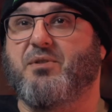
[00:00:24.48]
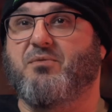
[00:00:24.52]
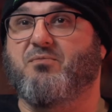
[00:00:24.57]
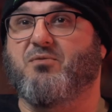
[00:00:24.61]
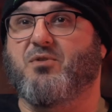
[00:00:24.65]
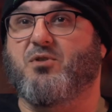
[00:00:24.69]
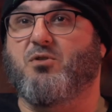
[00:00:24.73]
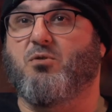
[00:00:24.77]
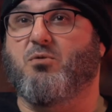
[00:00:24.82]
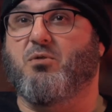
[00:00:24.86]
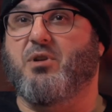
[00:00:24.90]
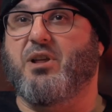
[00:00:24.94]
with
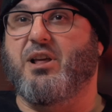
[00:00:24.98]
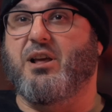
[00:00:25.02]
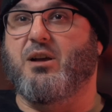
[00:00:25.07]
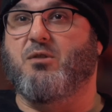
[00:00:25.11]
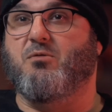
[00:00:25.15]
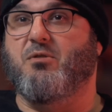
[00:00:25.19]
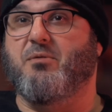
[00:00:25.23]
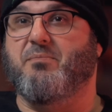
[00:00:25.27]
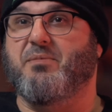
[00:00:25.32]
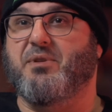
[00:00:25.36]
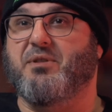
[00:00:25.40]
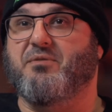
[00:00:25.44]
recording
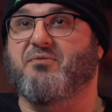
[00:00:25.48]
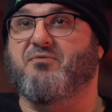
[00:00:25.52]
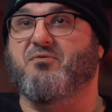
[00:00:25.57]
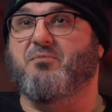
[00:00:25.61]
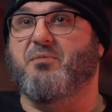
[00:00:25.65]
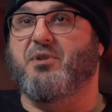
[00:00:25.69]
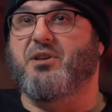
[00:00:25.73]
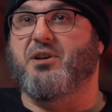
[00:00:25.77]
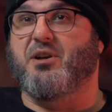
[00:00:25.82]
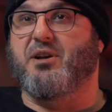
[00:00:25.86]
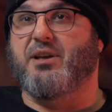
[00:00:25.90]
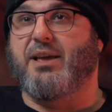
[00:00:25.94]
equipment
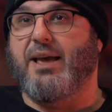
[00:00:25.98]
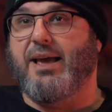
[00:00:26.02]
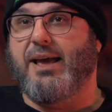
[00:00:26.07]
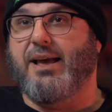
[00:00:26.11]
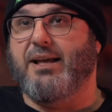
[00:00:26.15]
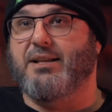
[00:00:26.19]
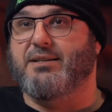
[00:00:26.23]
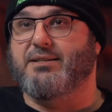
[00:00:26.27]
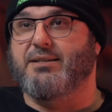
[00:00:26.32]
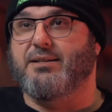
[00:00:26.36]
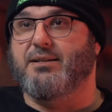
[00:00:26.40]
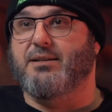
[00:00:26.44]
from a young
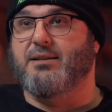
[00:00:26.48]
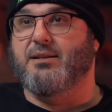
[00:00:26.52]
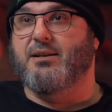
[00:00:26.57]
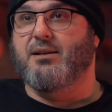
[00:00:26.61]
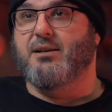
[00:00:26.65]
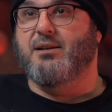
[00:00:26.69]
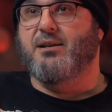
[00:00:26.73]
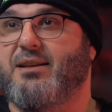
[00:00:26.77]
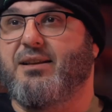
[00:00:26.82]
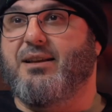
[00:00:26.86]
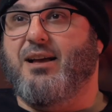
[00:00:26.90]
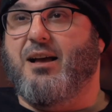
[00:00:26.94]
age. And
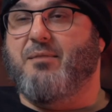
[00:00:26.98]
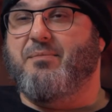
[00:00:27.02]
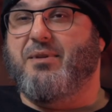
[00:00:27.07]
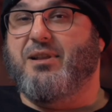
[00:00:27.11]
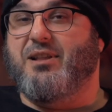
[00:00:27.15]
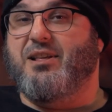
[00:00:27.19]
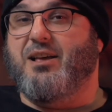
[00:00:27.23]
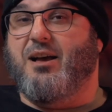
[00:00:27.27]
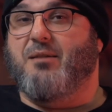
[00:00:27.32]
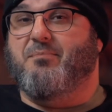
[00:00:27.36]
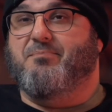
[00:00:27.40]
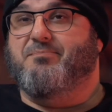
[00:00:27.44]
I
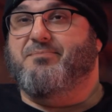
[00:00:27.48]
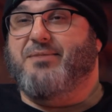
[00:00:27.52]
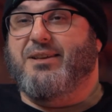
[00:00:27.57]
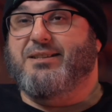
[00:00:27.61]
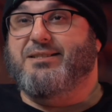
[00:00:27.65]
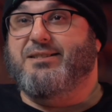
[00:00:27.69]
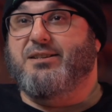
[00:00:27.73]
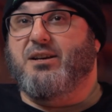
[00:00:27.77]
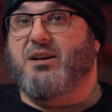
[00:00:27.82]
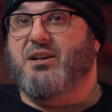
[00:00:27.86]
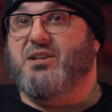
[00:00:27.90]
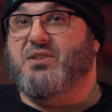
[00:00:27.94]
mean,
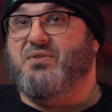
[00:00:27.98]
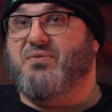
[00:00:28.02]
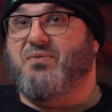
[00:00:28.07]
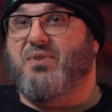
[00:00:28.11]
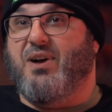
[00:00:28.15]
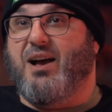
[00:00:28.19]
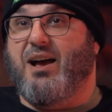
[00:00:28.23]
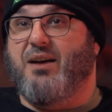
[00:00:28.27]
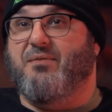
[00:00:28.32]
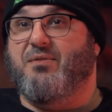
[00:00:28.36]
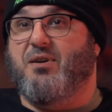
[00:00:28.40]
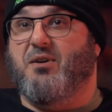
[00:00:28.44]
as young as
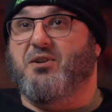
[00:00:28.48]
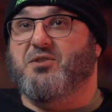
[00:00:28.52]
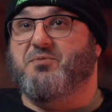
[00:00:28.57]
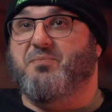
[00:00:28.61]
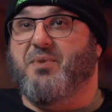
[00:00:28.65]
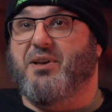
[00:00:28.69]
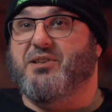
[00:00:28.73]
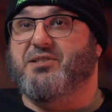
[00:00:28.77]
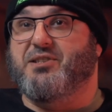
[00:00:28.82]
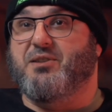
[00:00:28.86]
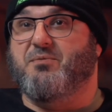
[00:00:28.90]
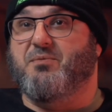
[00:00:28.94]
5, I was
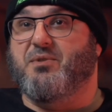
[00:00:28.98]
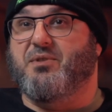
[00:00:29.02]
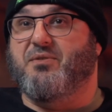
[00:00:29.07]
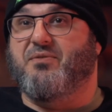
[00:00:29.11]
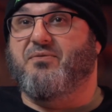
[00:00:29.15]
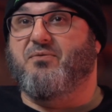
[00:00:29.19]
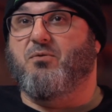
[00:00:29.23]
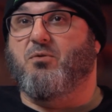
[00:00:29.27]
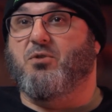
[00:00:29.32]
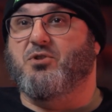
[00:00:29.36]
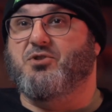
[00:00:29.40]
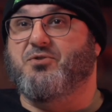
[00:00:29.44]
messing with
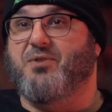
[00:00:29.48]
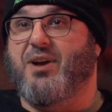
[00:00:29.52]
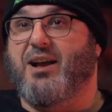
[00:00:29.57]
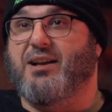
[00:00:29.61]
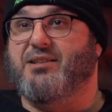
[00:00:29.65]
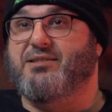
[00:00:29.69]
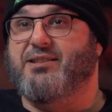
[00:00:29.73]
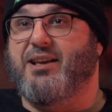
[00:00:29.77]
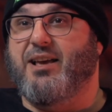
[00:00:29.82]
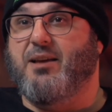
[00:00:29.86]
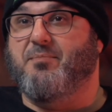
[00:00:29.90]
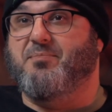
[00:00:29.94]

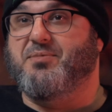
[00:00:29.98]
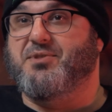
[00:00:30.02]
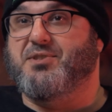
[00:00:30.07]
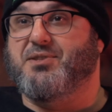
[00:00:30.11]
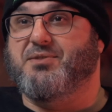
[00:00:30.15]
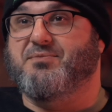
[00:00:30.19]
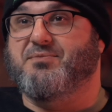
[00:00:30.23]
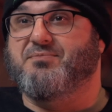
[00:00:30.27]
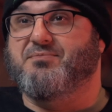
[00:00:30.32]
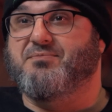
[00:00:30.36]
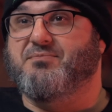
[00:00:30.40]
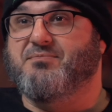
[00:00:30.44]
4-track tapes
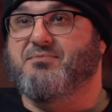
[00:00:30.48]
and